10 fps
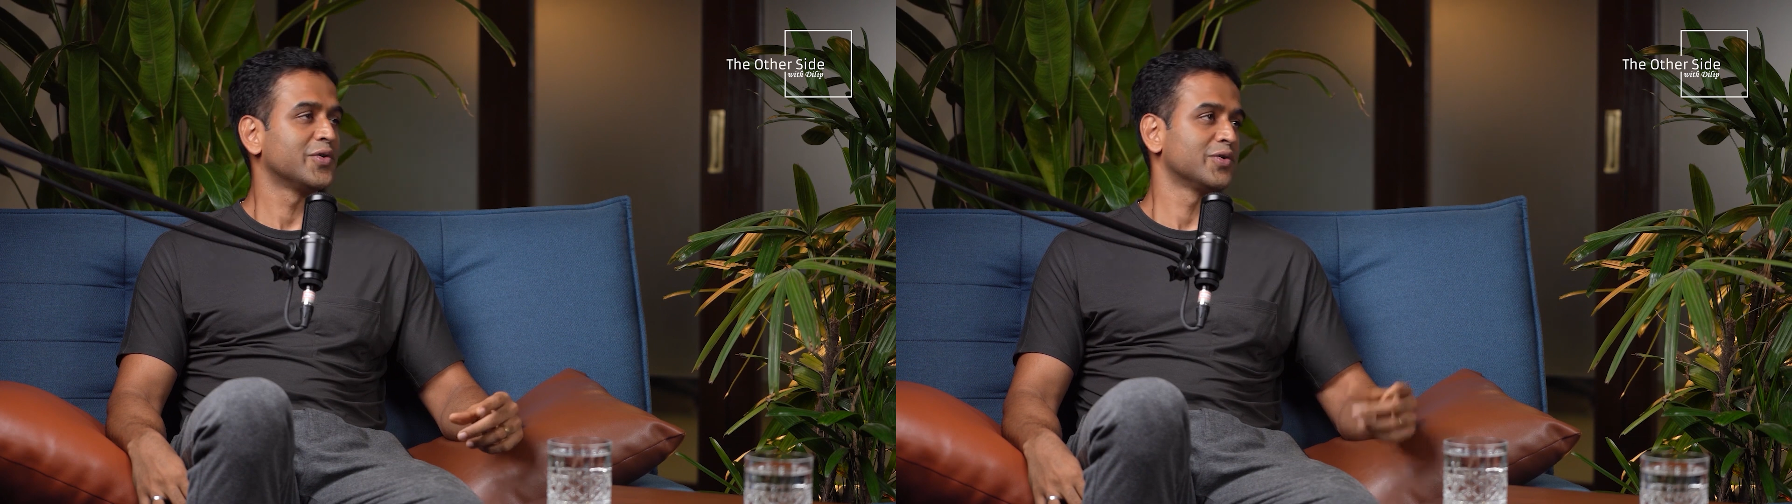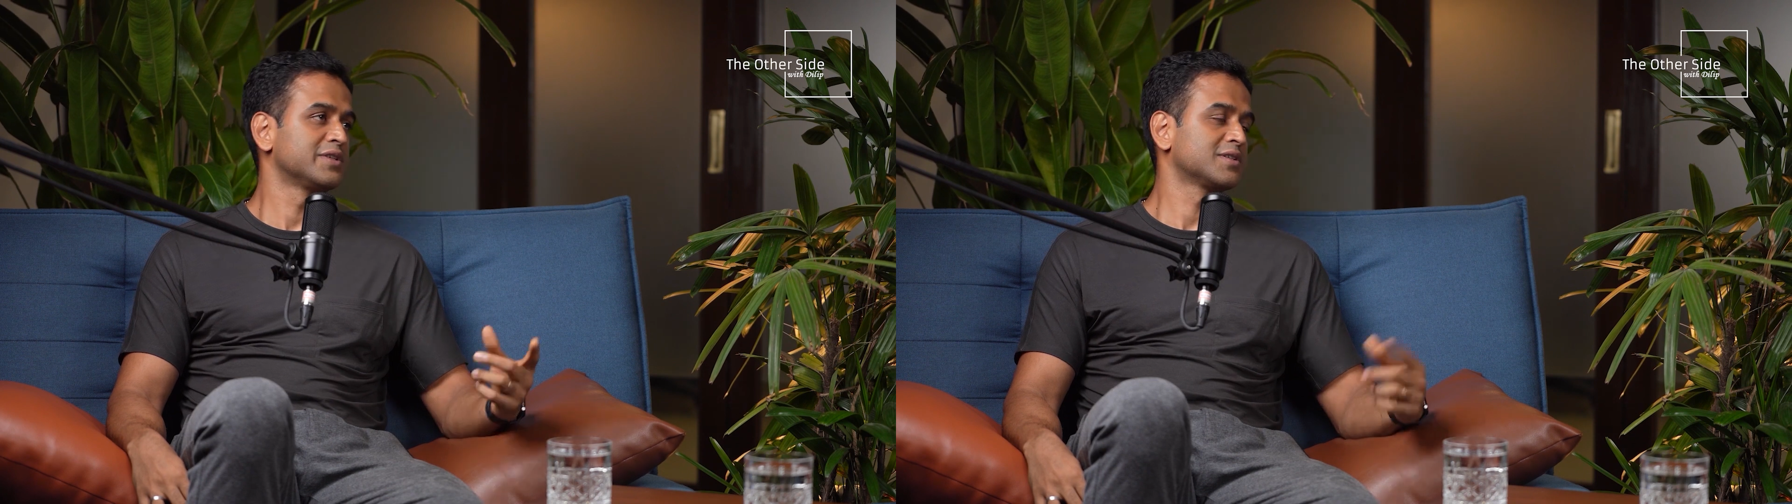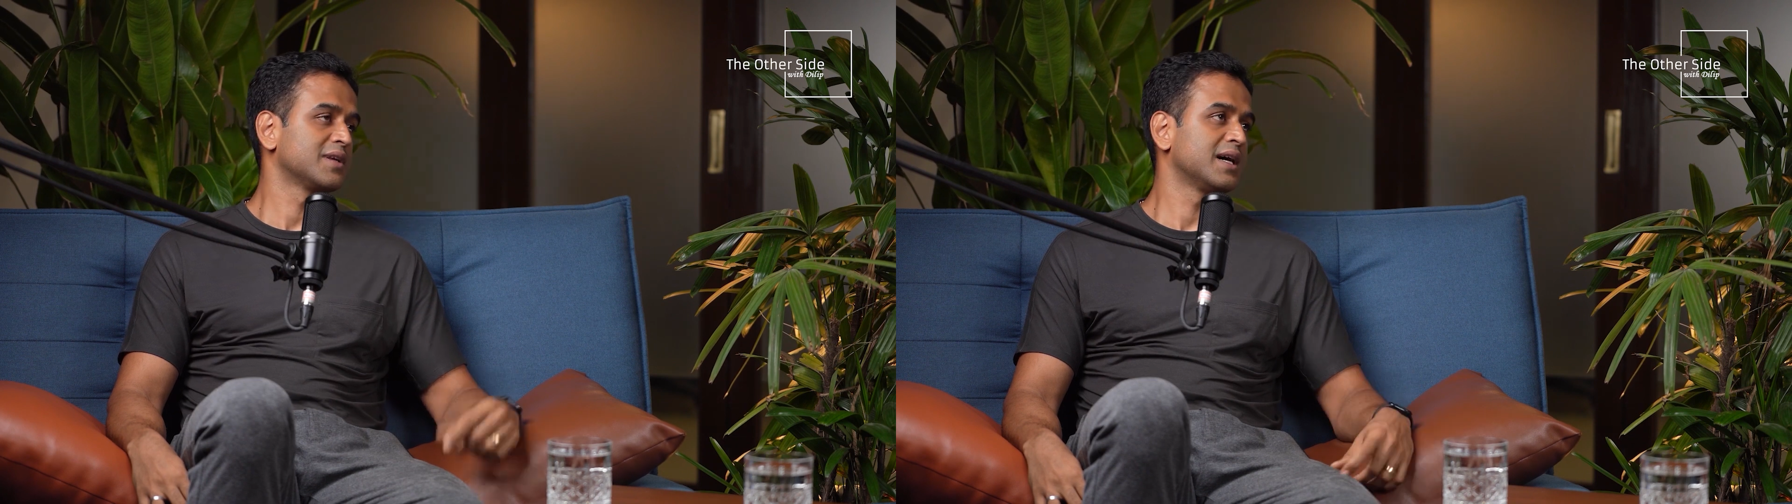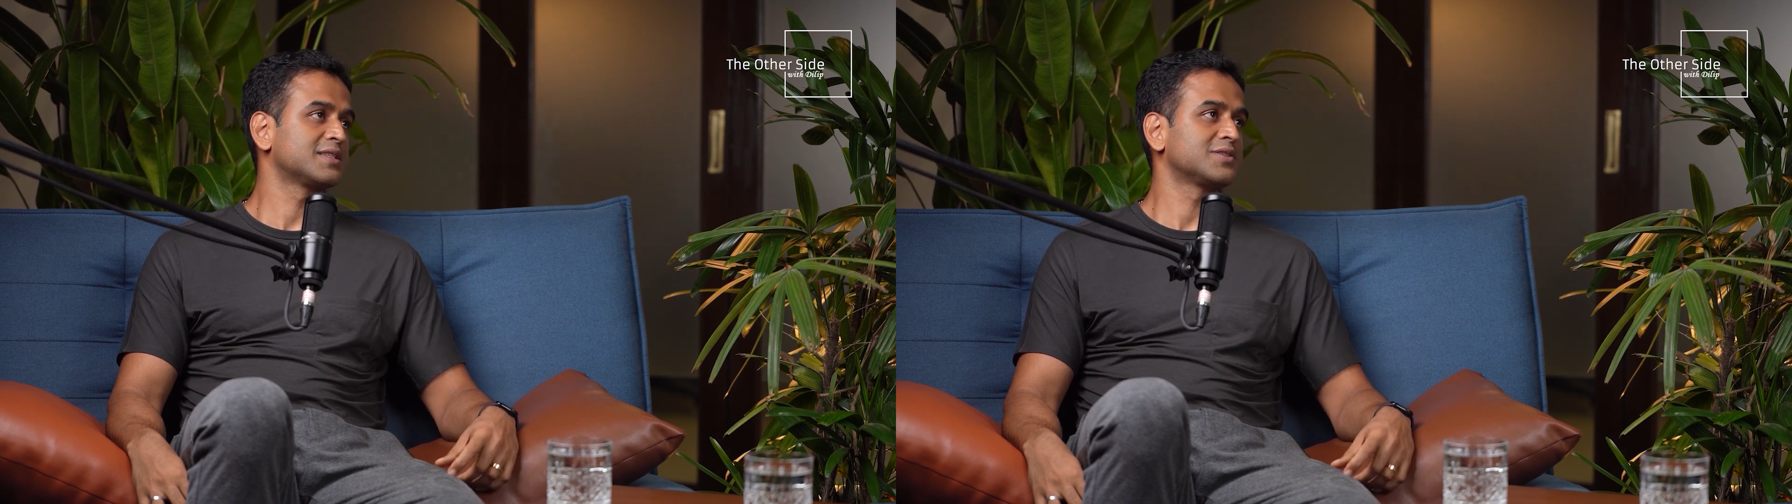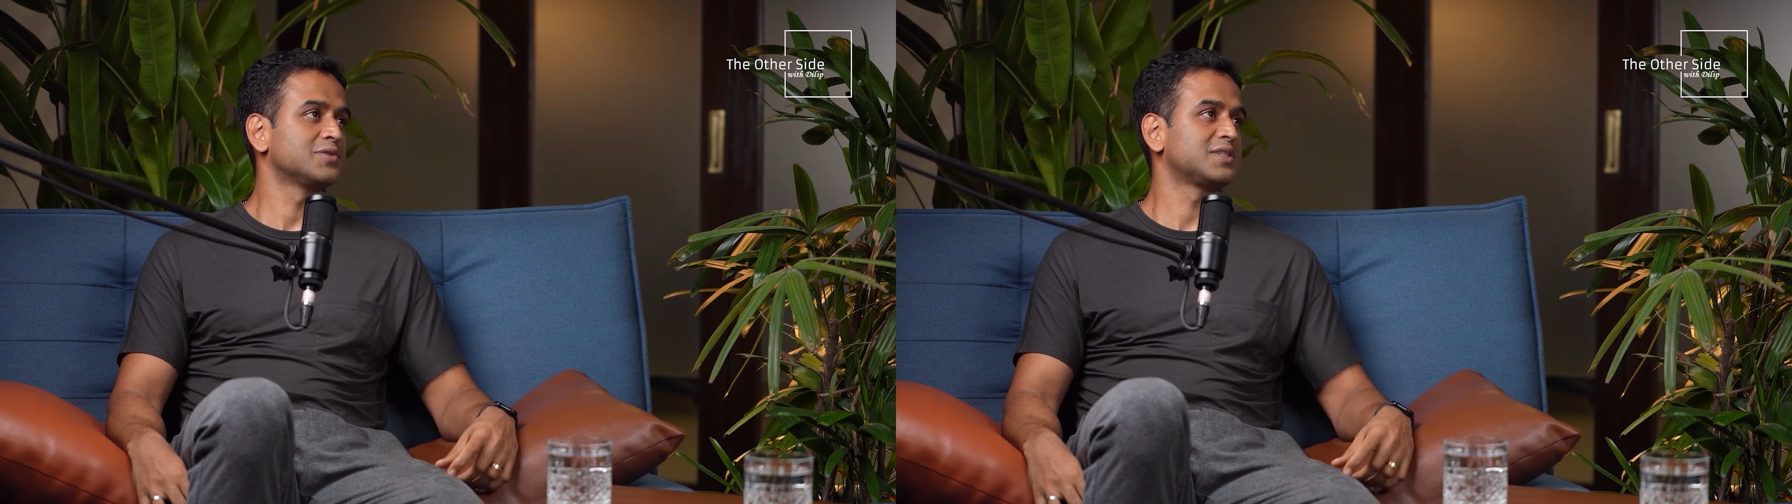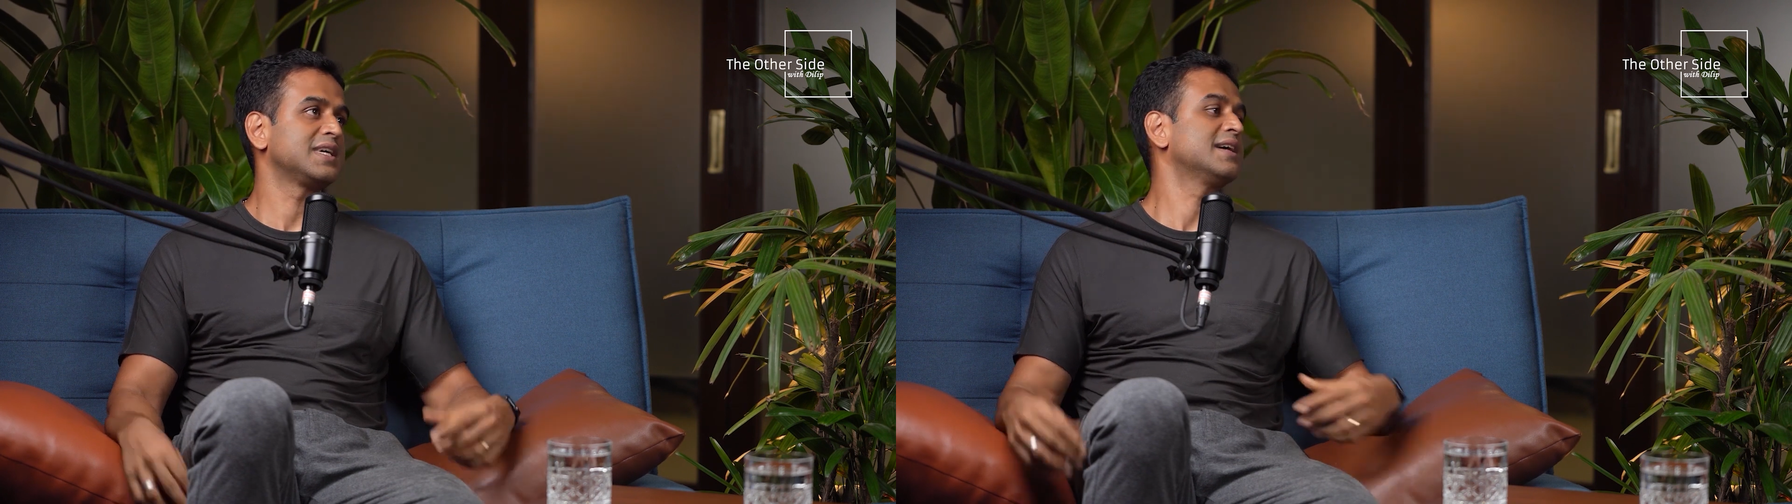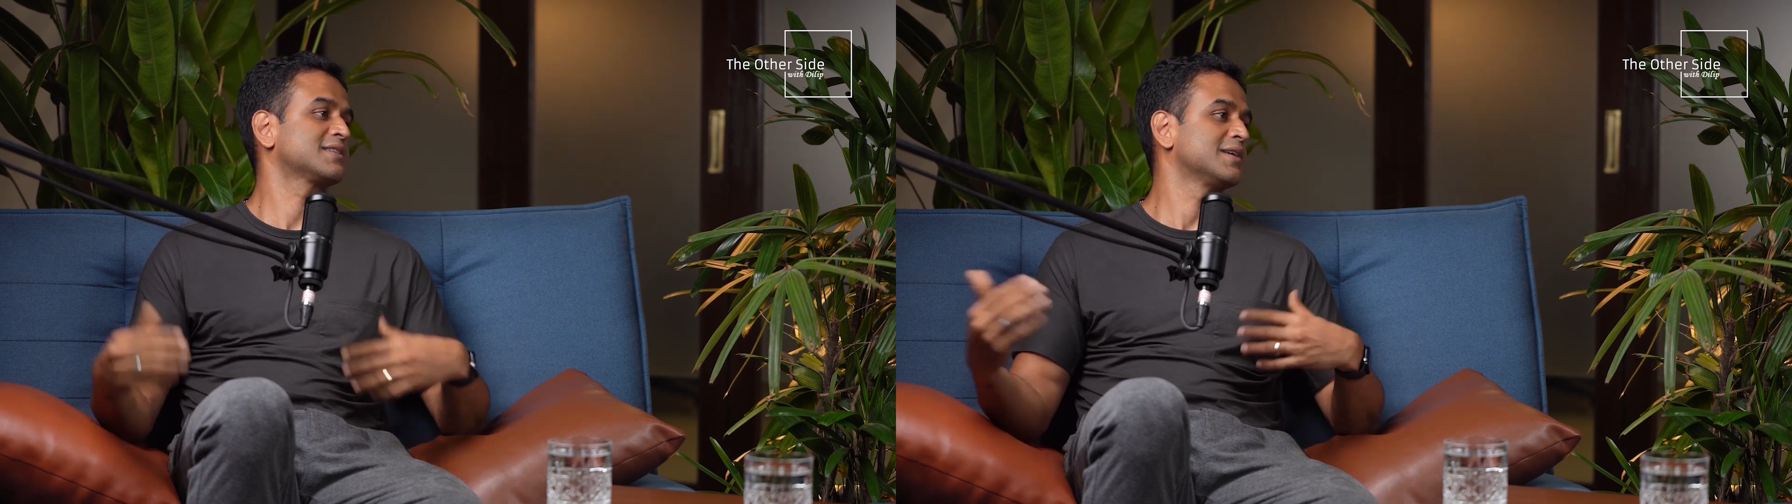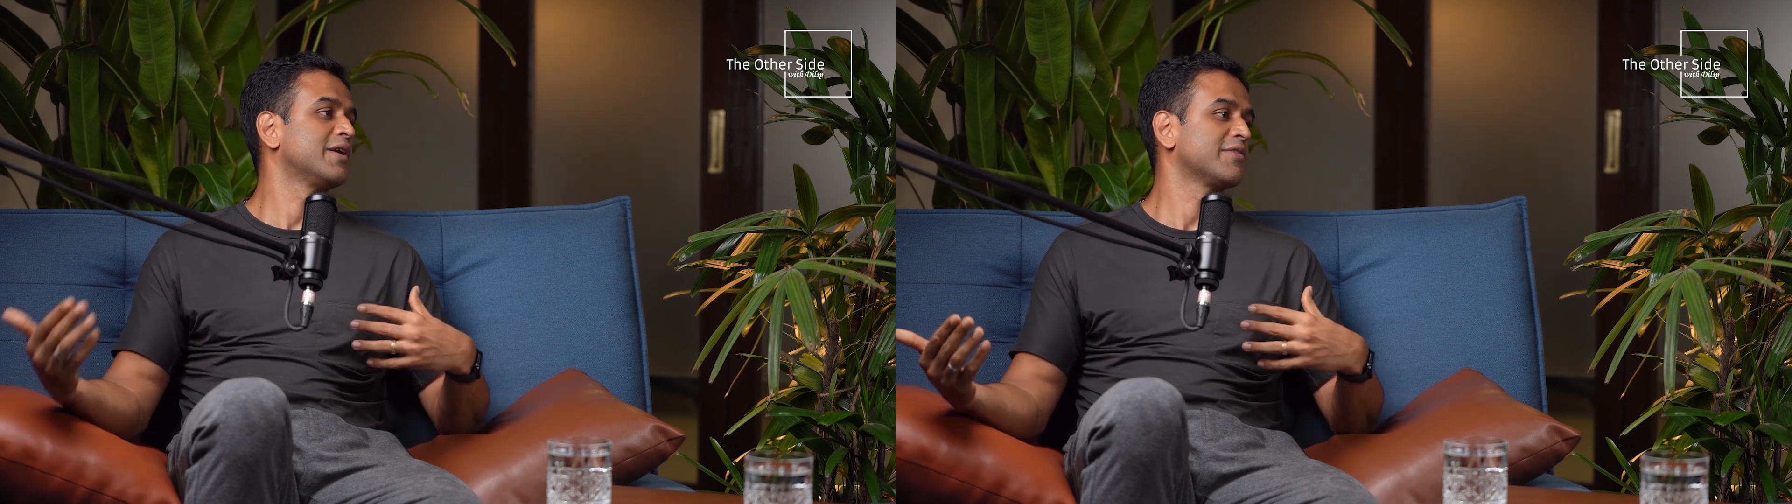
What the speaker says: onus on us to share some